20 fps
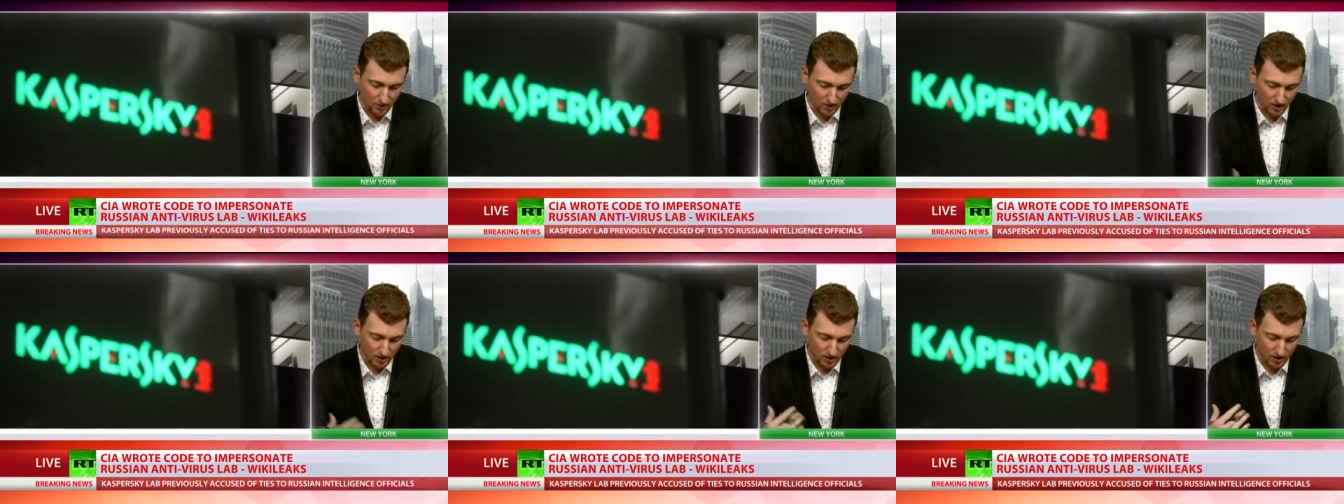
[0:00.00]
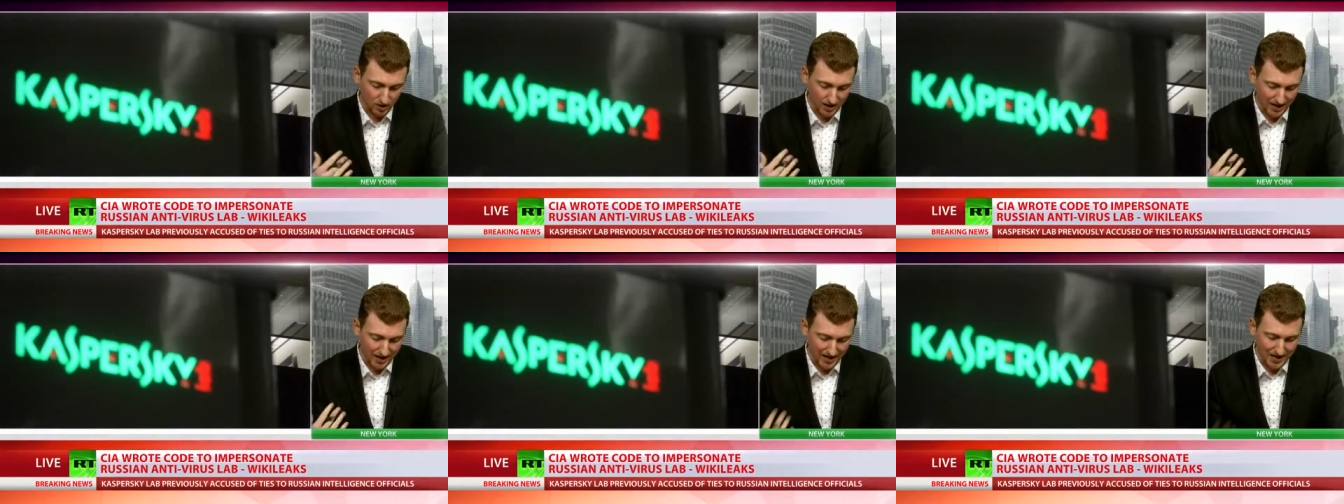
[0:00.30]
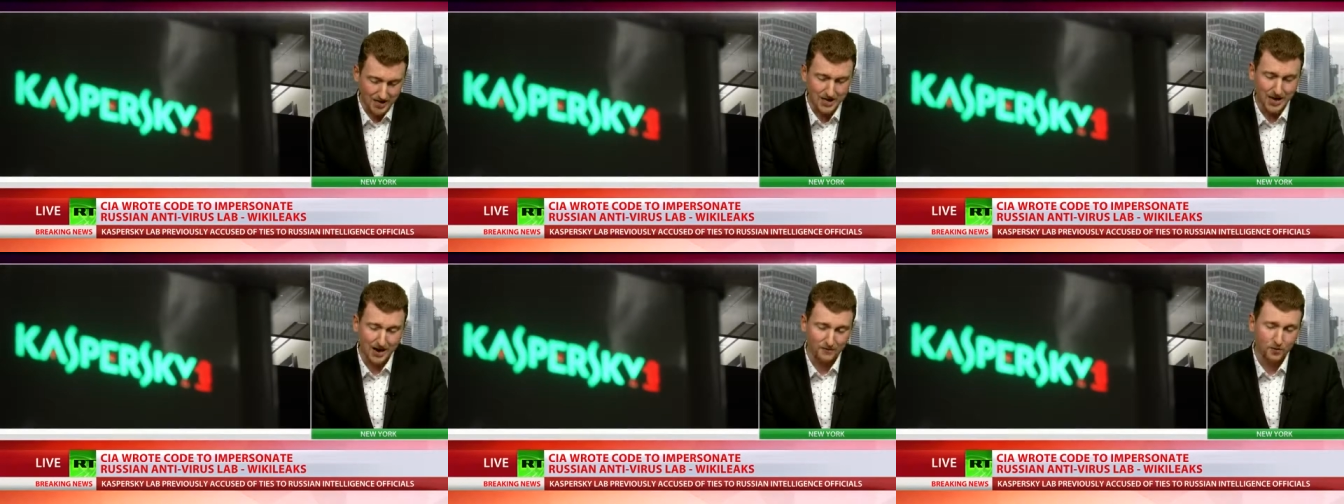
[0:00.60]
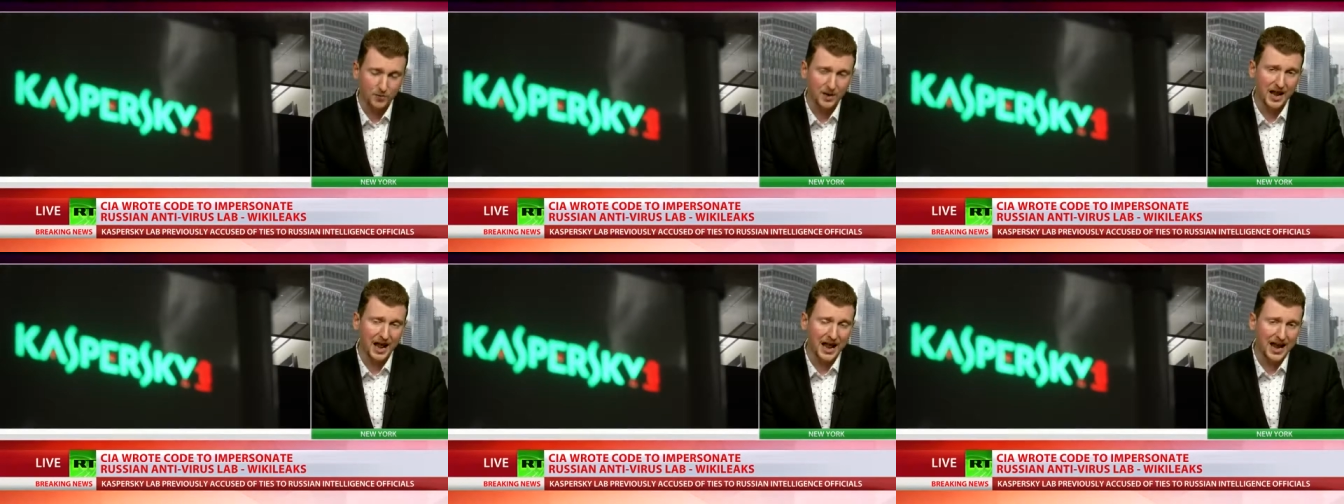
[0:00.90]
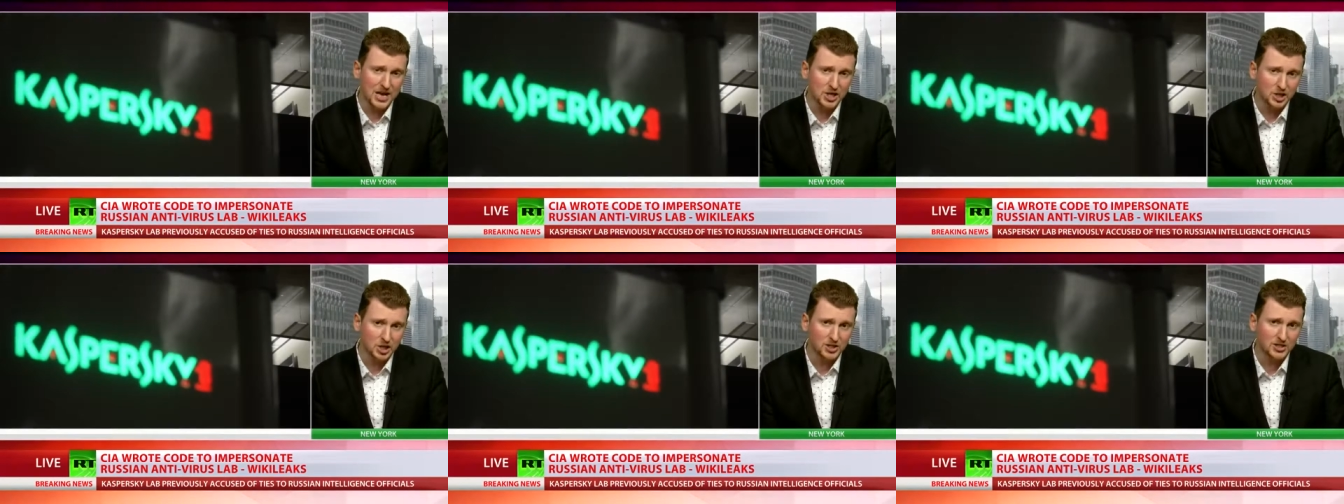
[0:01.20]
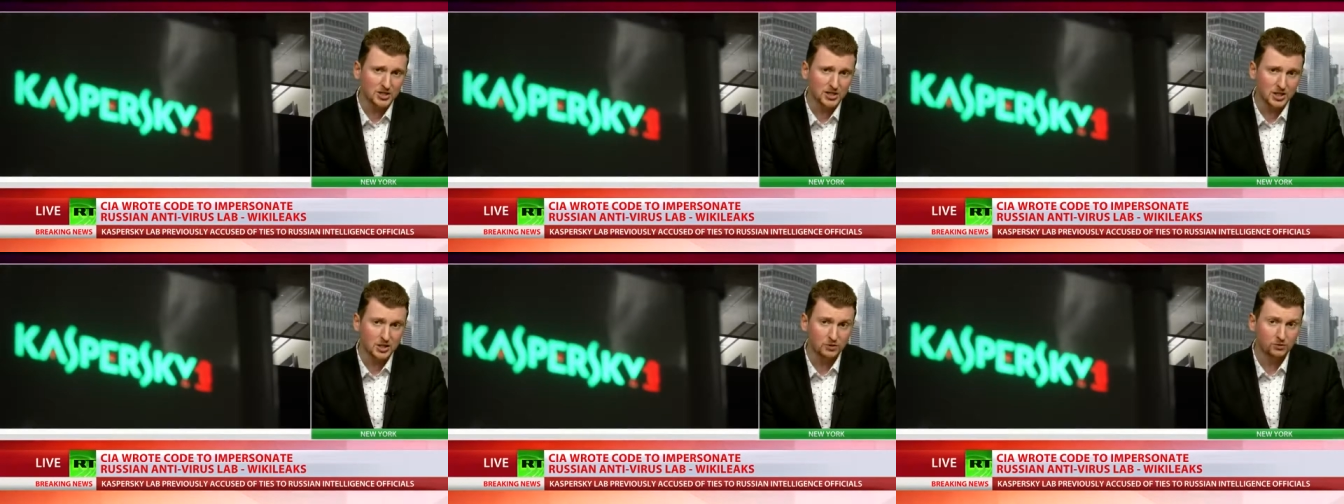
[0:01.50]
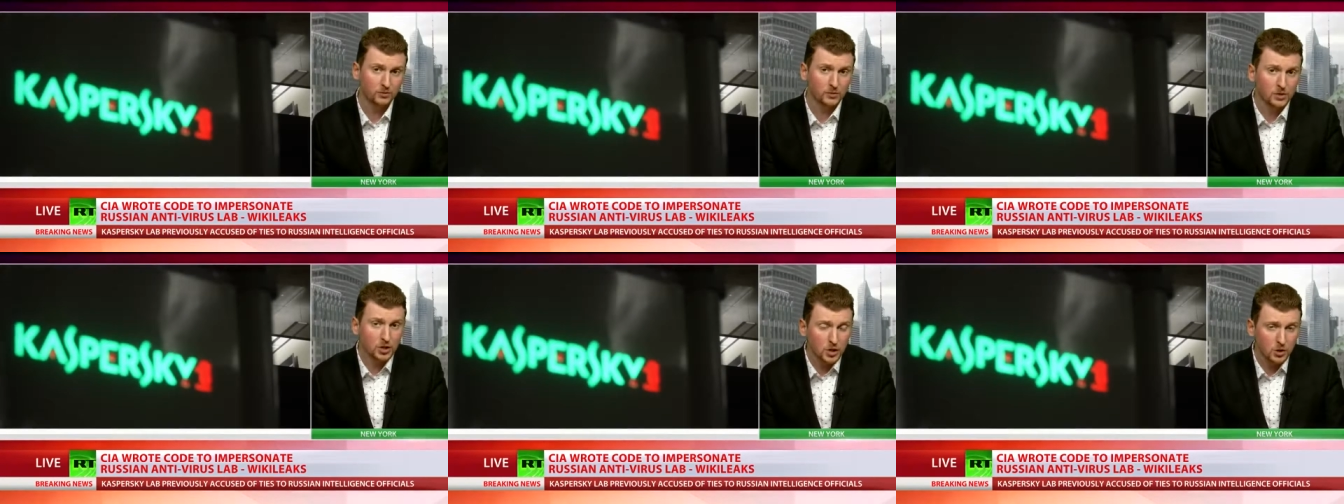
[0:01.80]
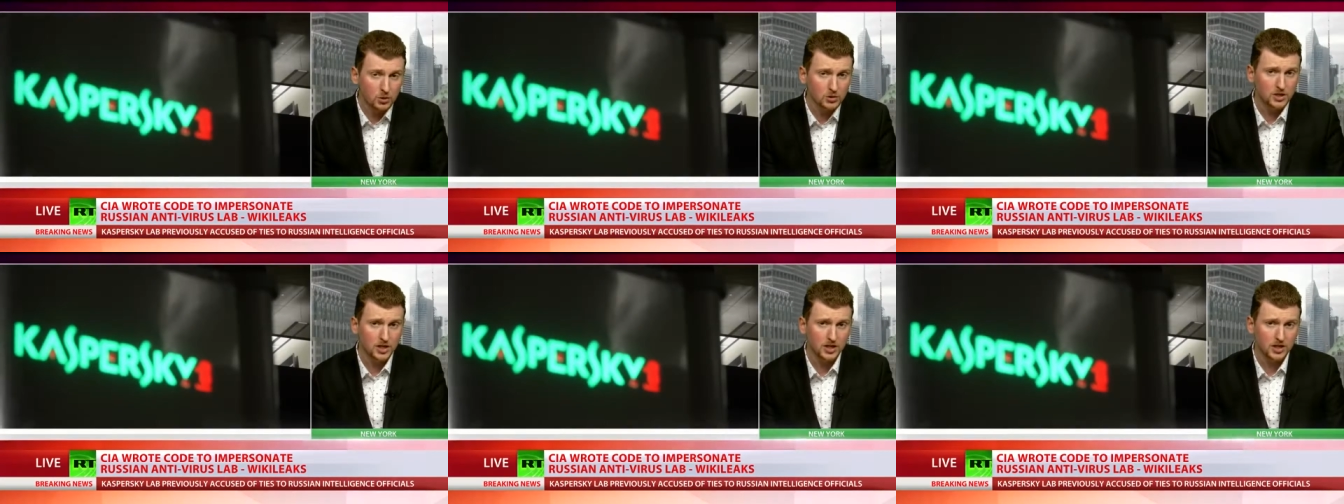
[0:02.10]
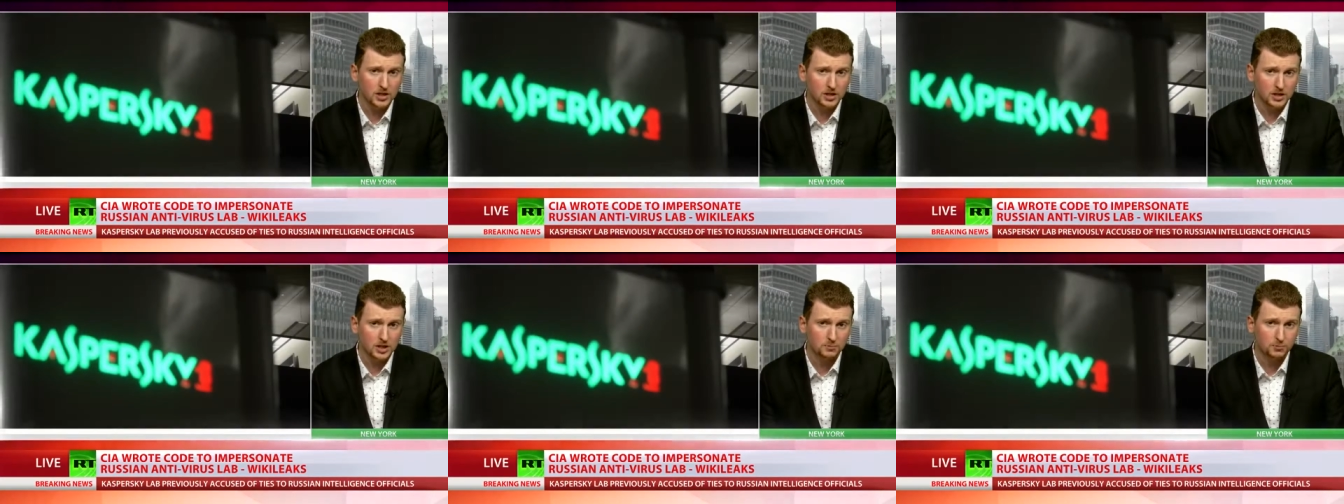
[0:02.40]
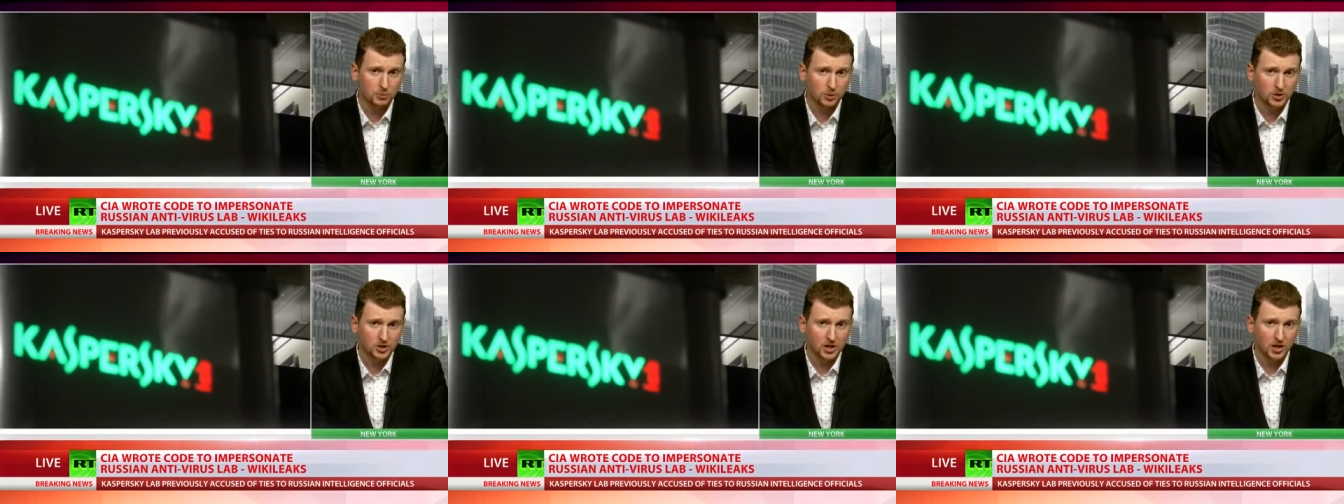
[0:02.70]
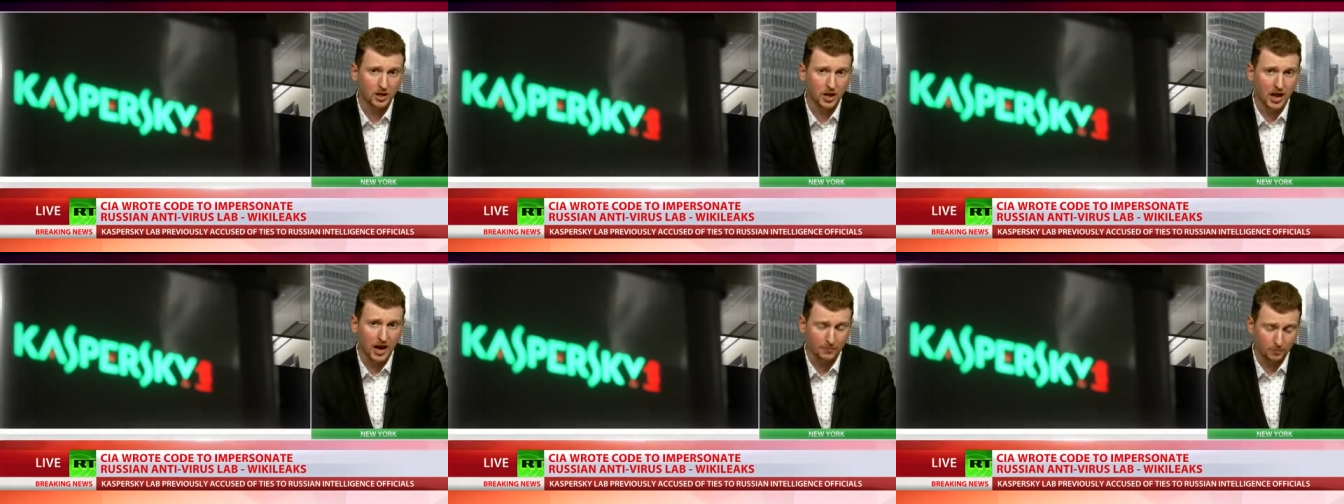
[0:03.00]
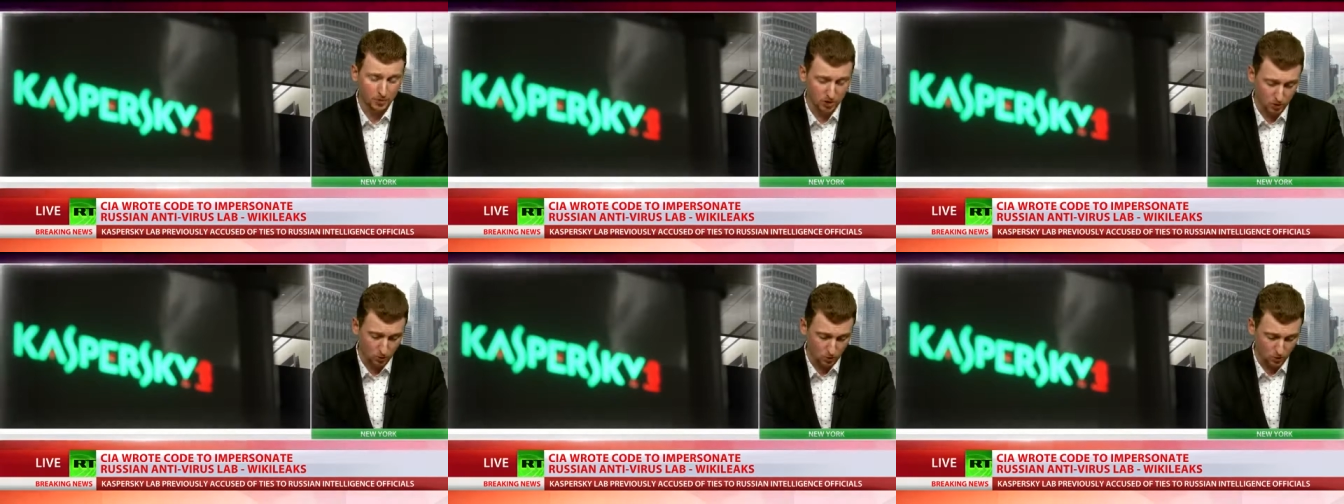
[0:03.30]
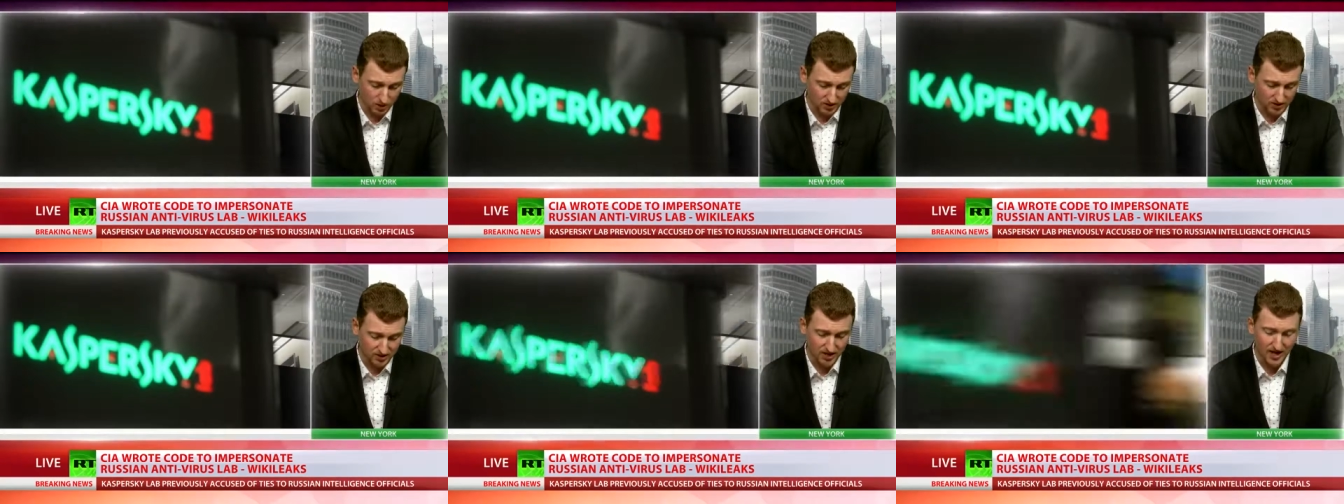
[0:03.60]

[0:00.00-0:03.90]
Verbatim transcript: uh, any government agencies from using Kaspersky Laboratories,